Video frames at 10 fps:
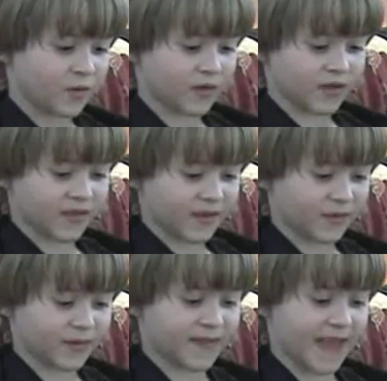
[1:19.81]

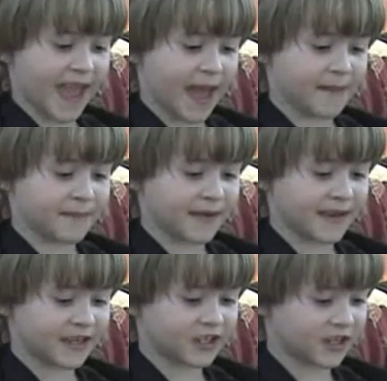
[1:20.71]
With the
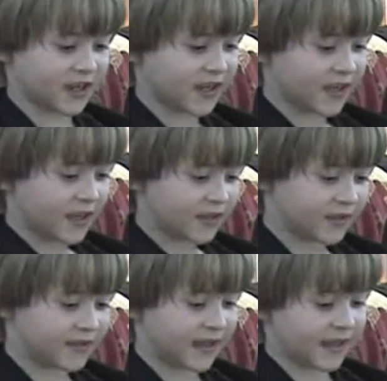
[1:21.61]
admonition
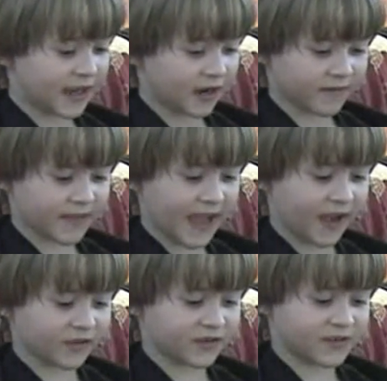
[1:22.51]
to take care of the
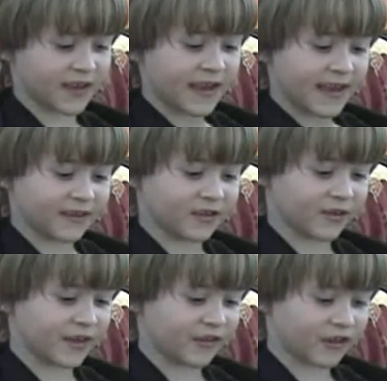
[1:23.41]
house
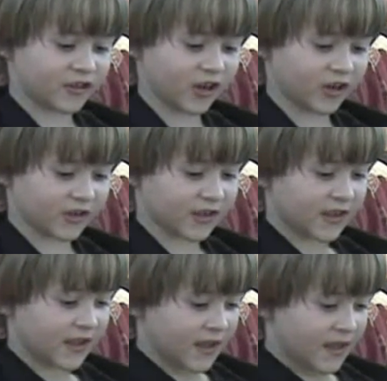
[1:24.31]
until they returned.
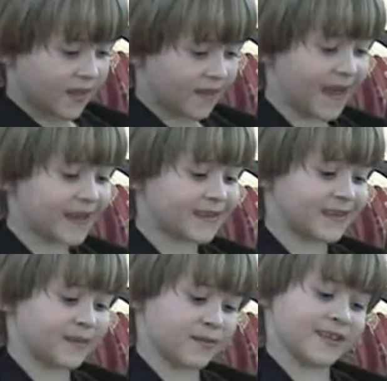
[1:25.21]
That's
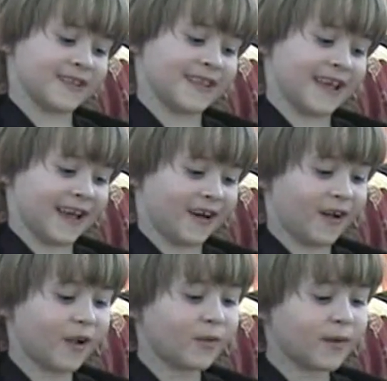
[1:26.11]
something they
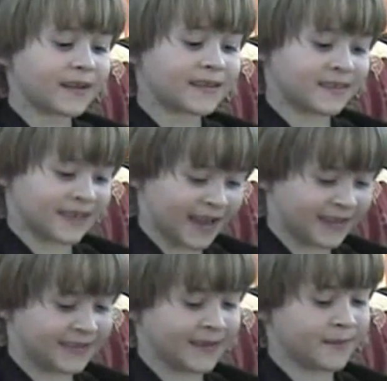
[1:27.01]
always
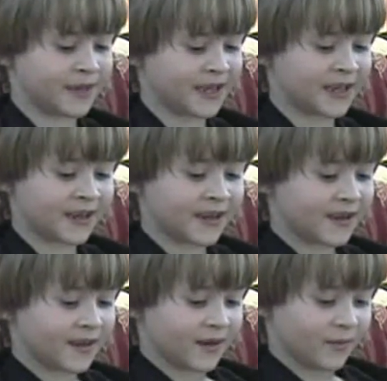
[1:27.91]
say to me
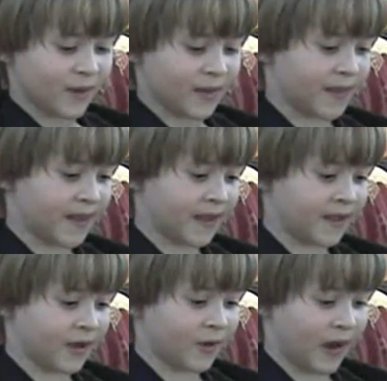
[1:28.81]
when they
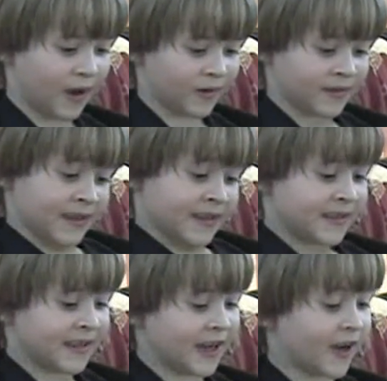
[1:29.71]
go out.
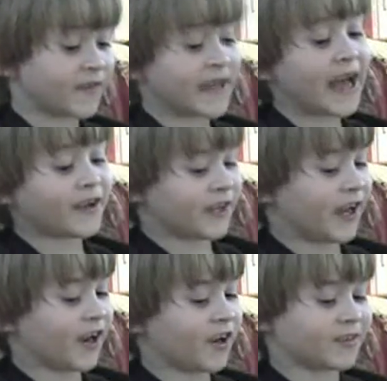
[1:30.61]
Take care of the house,
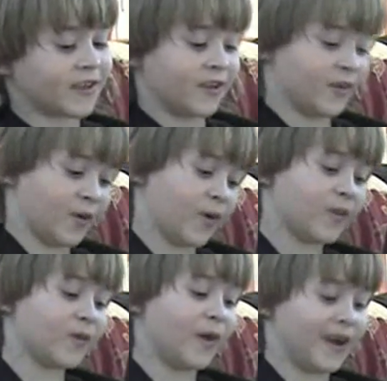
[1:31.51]
Harold.
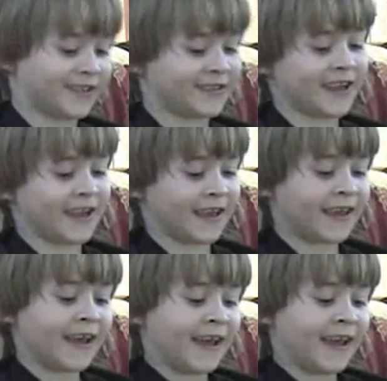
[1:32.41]
You're the watchdog.